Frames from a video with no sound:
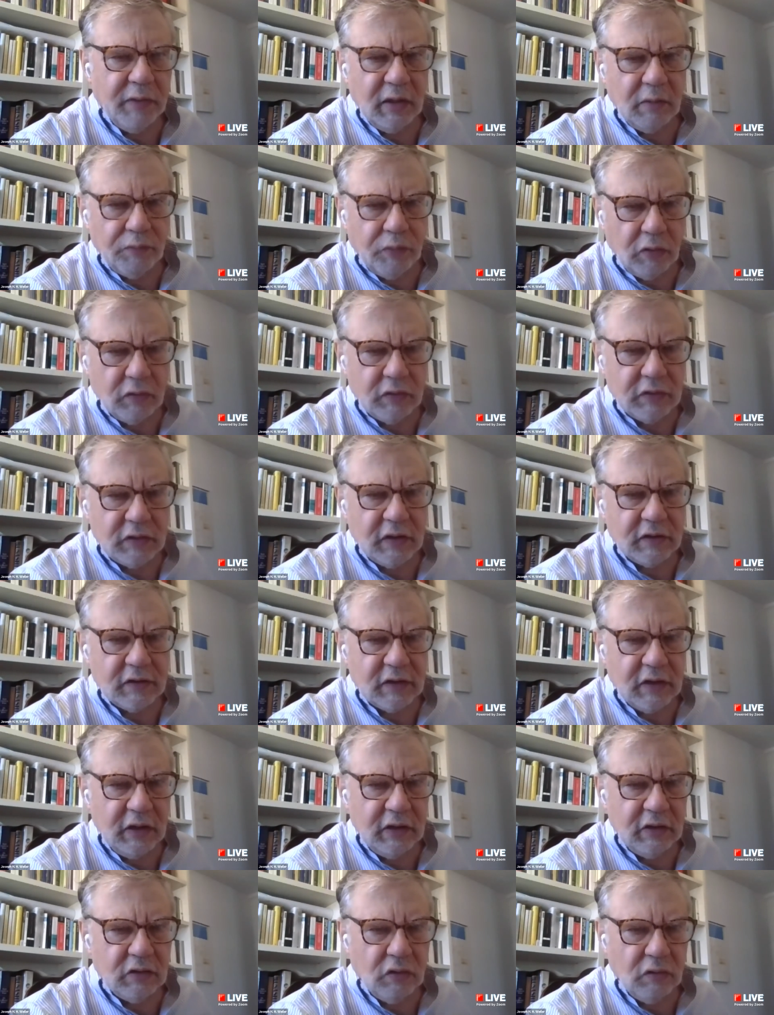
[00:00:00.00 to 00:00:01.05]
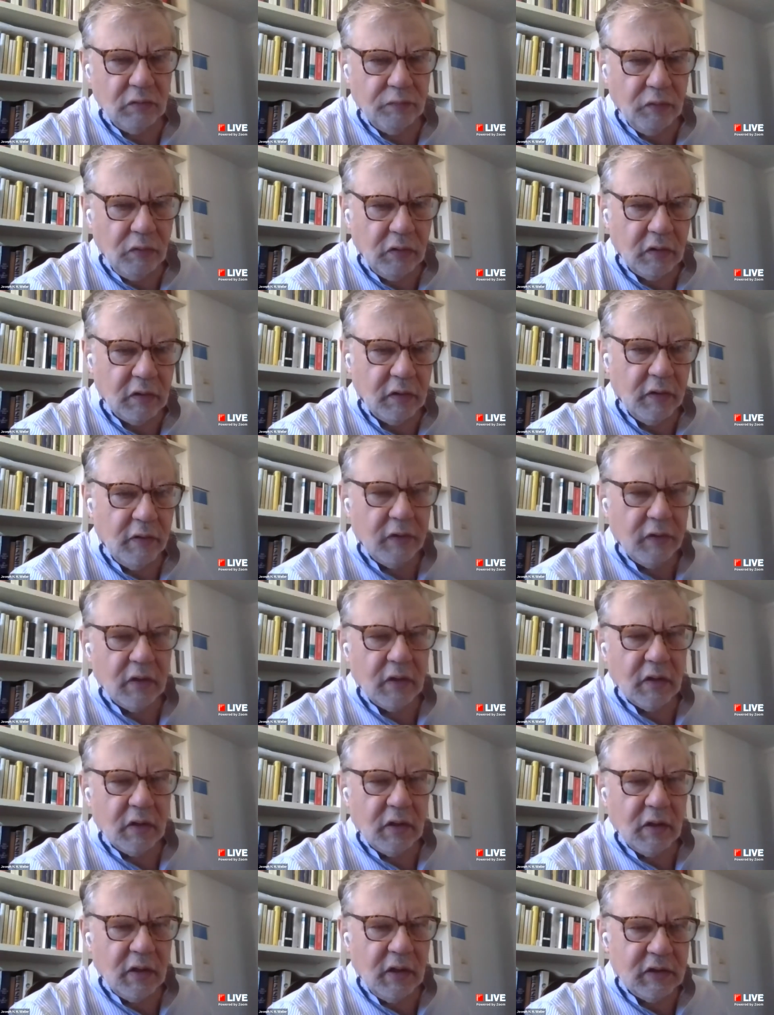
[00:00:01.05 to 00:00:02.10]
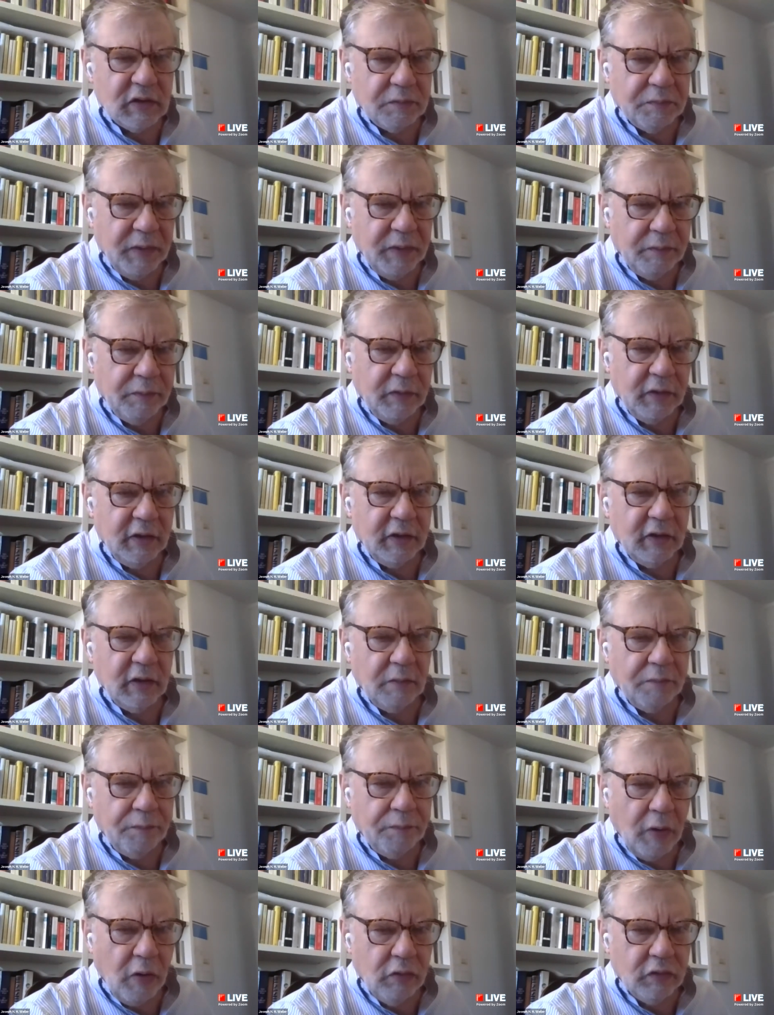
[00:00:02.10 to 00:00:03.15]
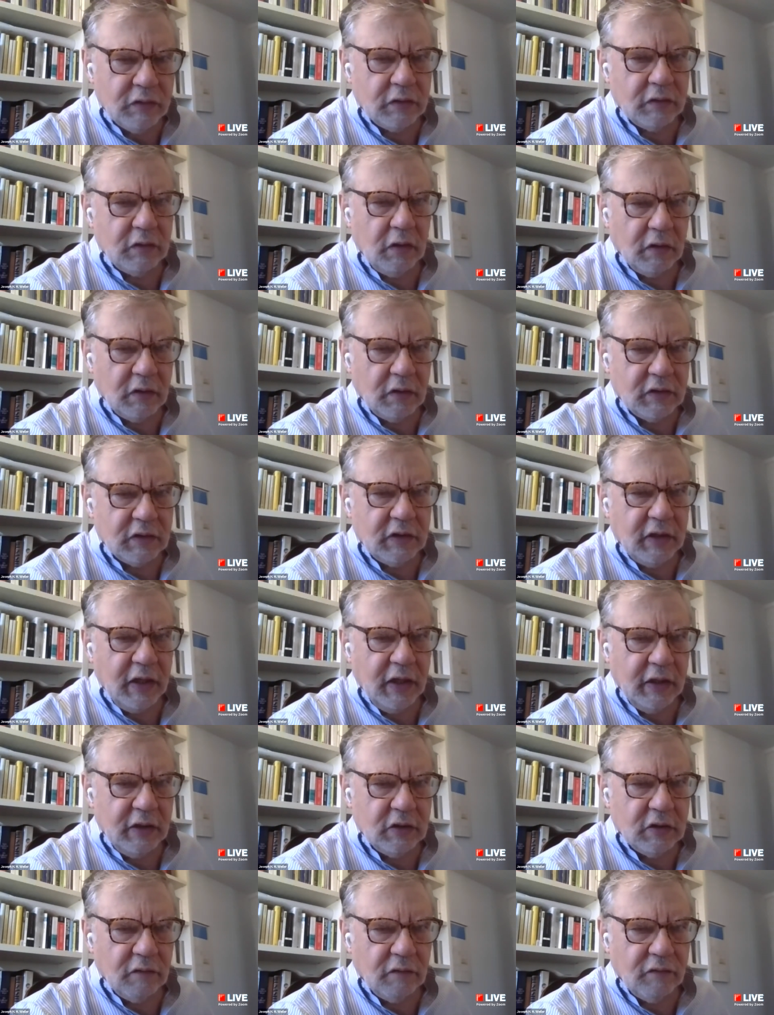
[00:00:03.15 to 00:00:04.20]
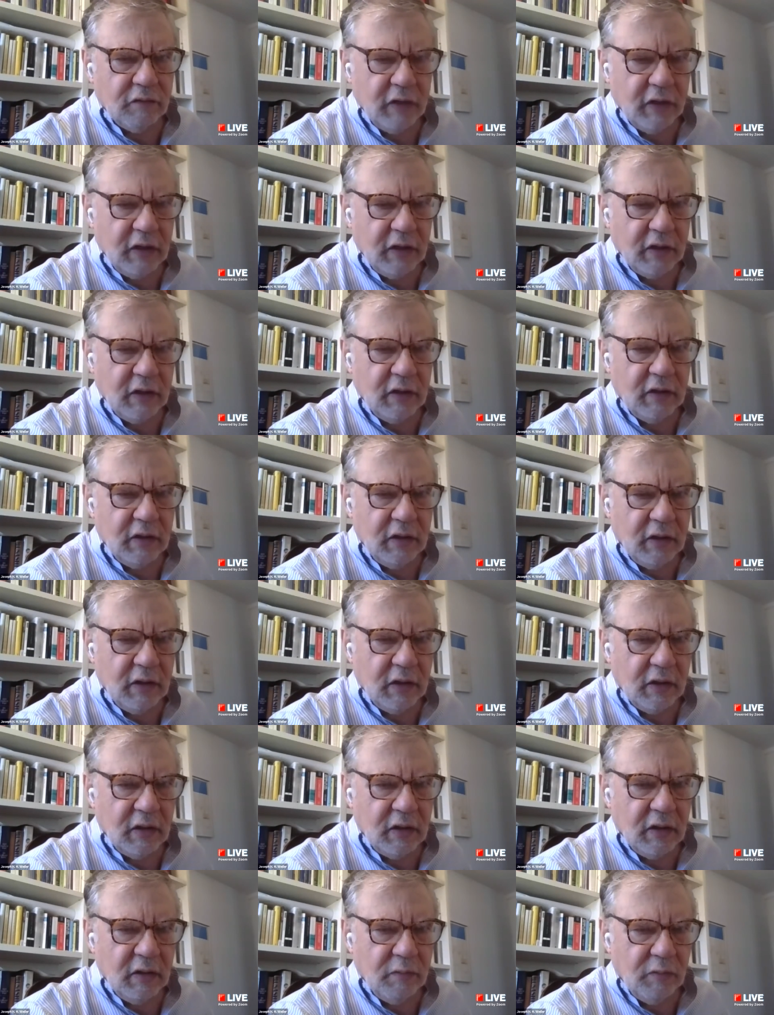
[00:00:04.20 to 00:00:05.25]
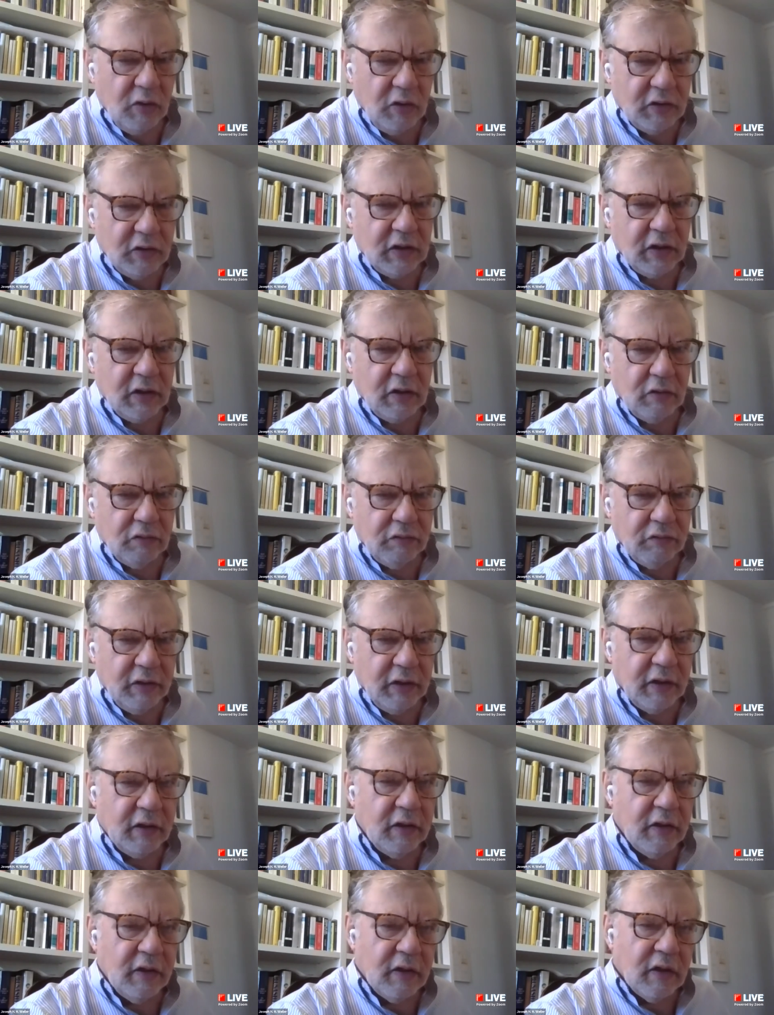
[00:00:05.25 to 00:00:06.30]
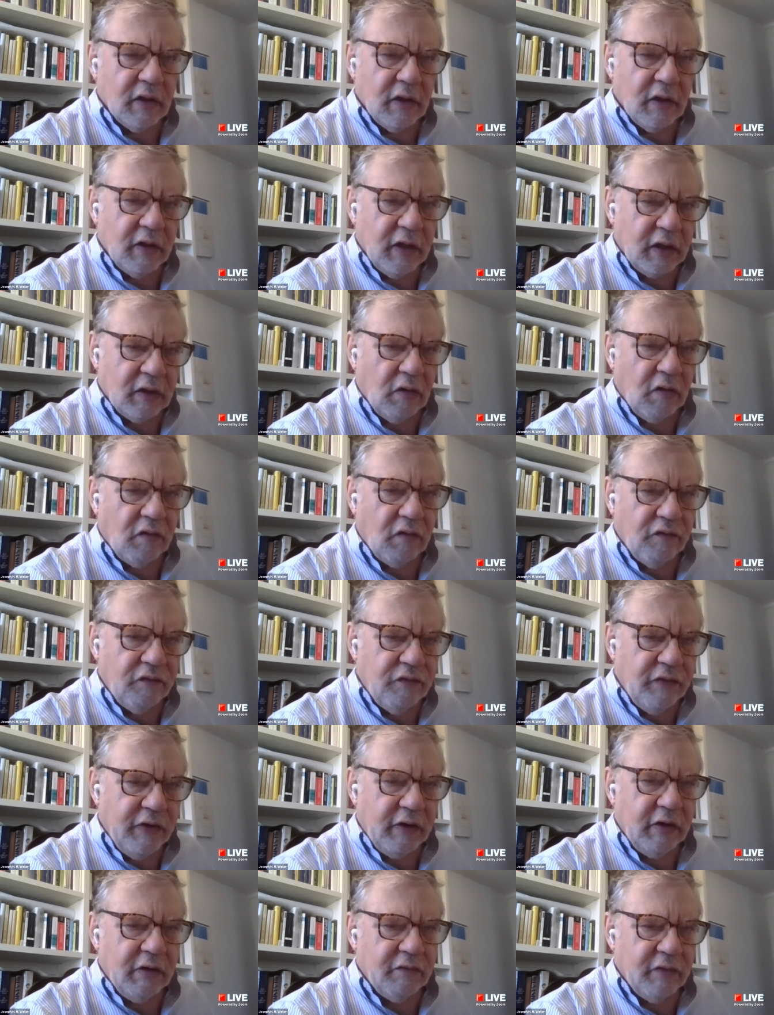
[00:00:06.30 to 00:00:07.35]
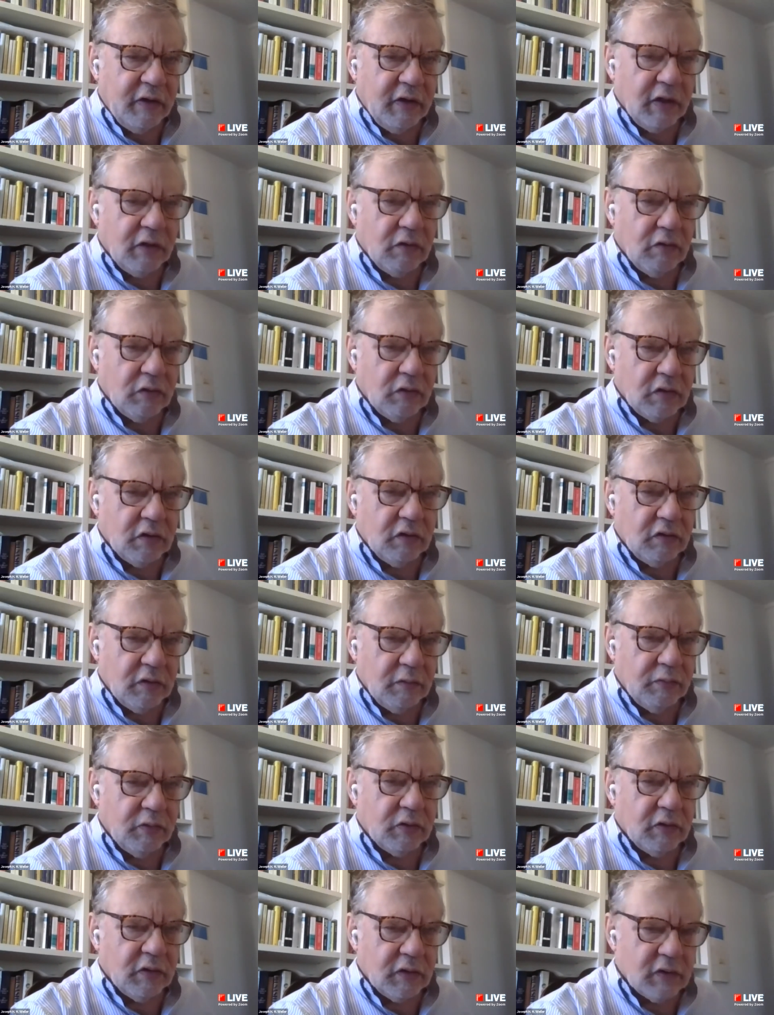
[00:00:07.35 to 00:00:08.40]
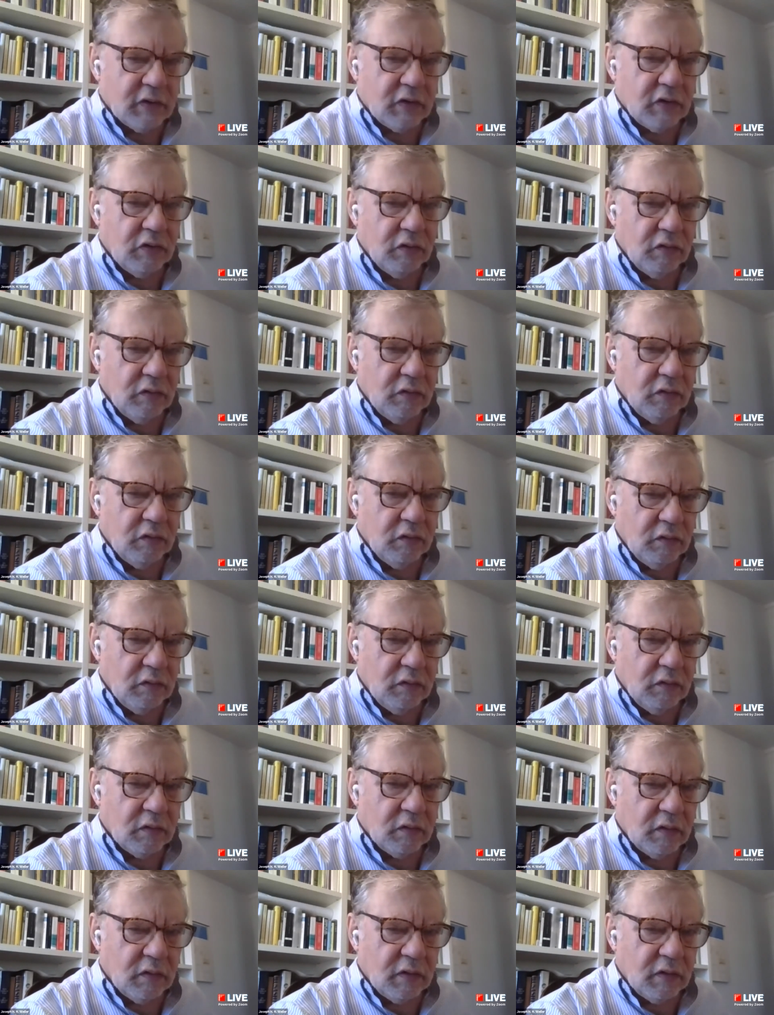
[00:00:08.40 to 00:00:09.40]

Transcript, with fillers: being processed into a book. It's people in the postdoc stage of their uh, emerging career that are very, very good contributors to